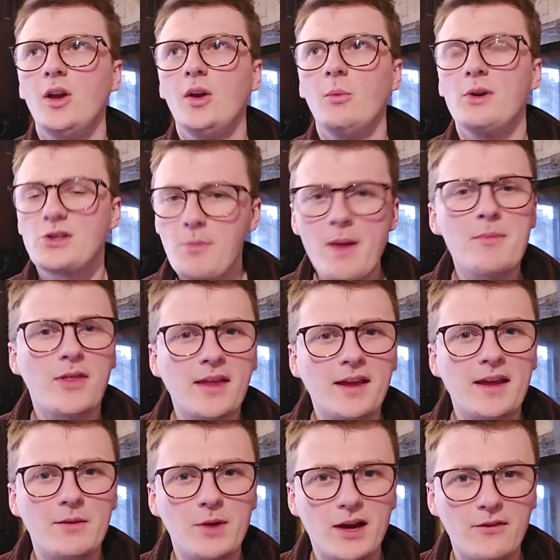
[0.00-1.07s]
Which I remember
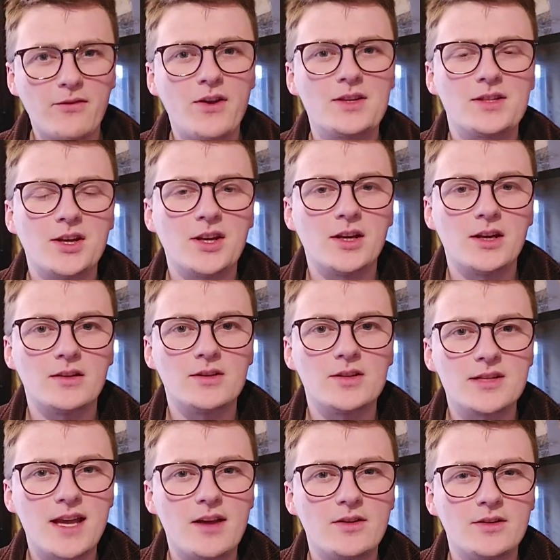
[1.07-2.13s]
thinking when I first heard it does
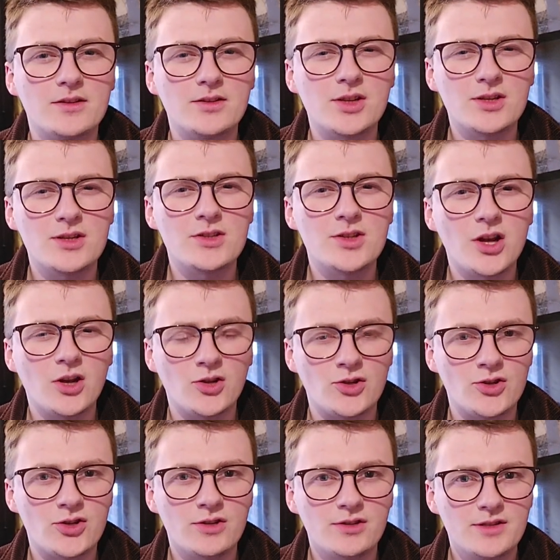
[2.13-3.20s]
sound just a touch